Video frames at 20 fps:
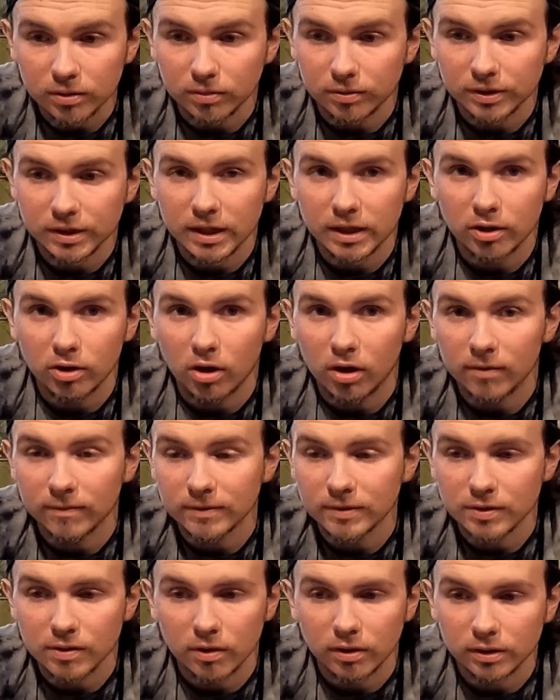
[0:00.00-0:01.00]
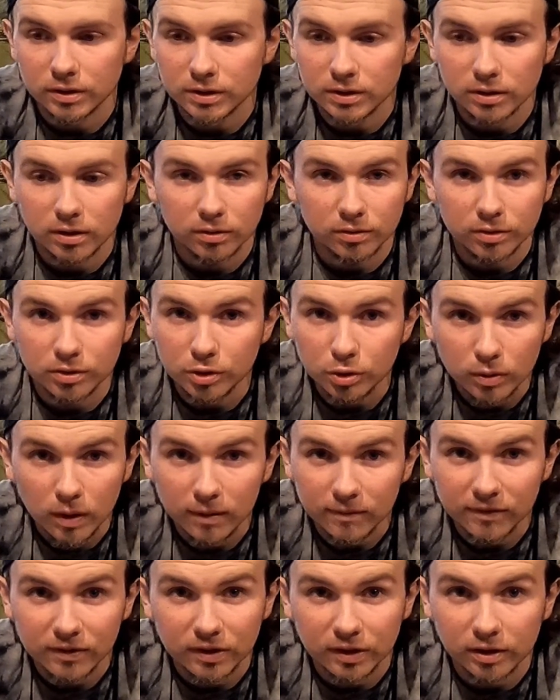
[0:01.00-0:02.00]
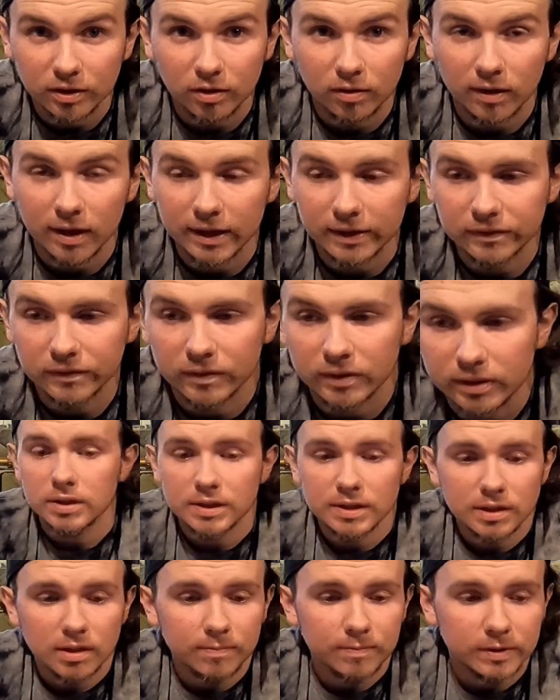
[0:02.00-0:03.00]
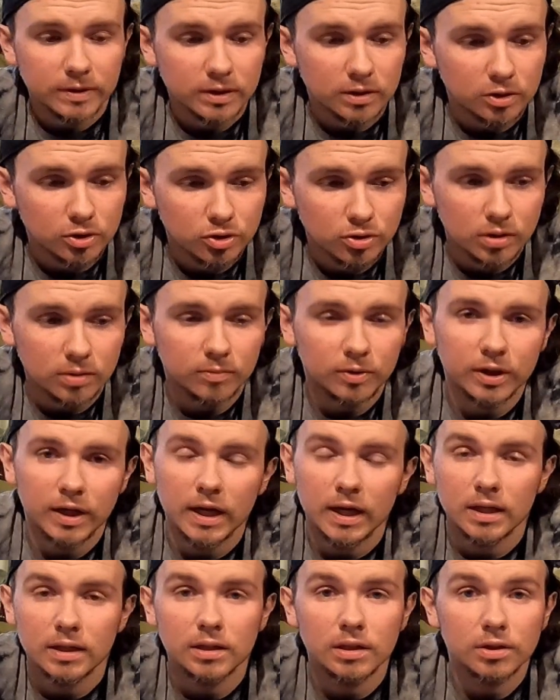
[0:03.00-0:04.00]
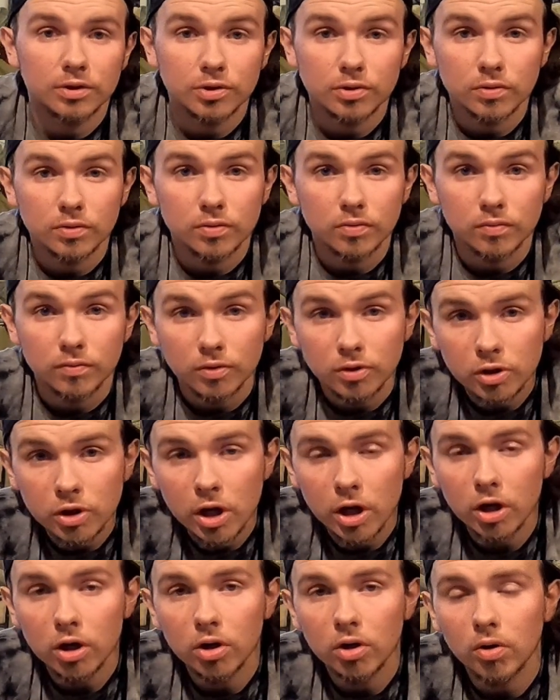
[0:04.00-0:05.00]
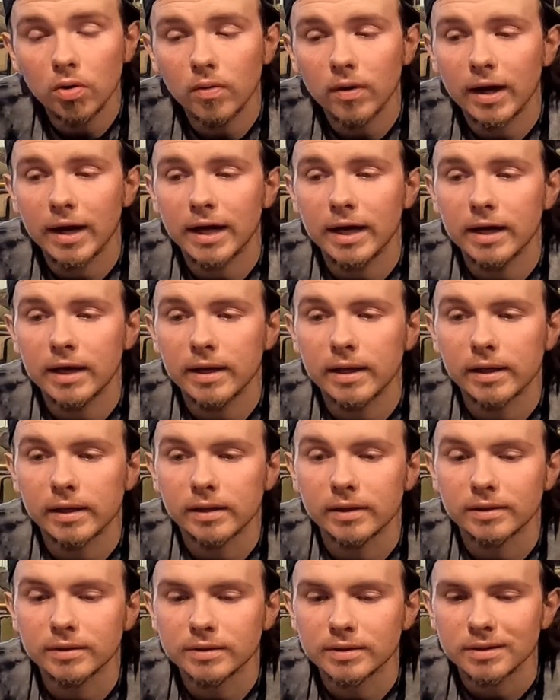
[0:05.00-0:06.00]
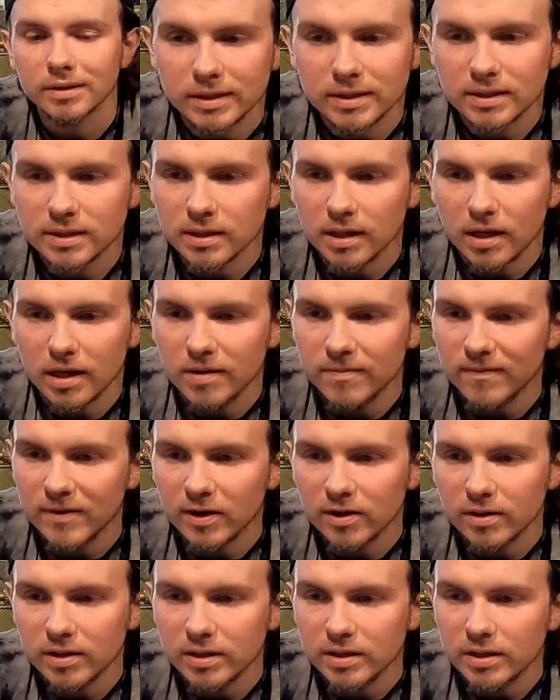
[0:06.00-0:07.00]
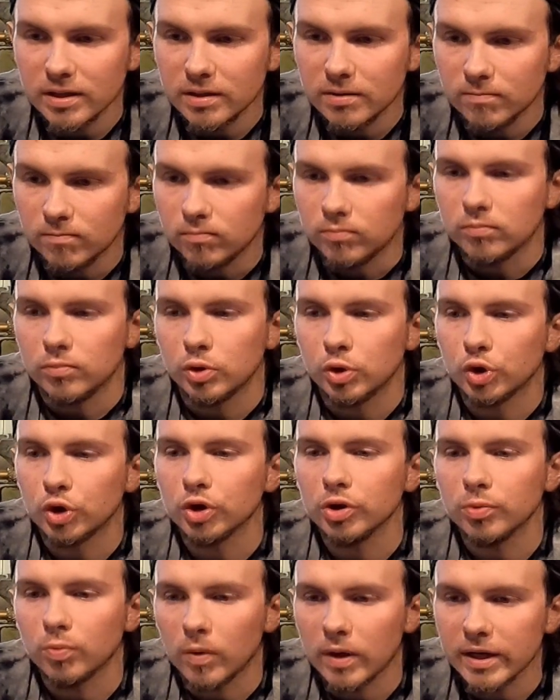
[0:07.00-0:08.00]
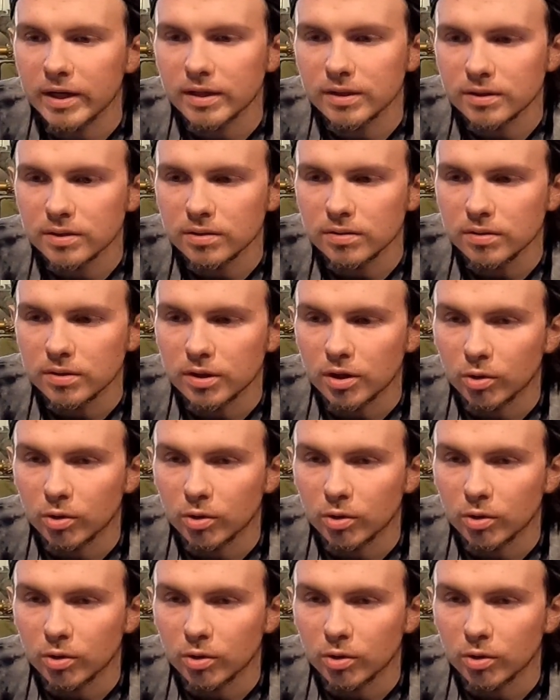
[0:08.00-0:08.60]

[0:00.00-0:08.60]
it'll take off as long as, you do everything correctly. This stuff is extremely handy to know, and it's a very good way to,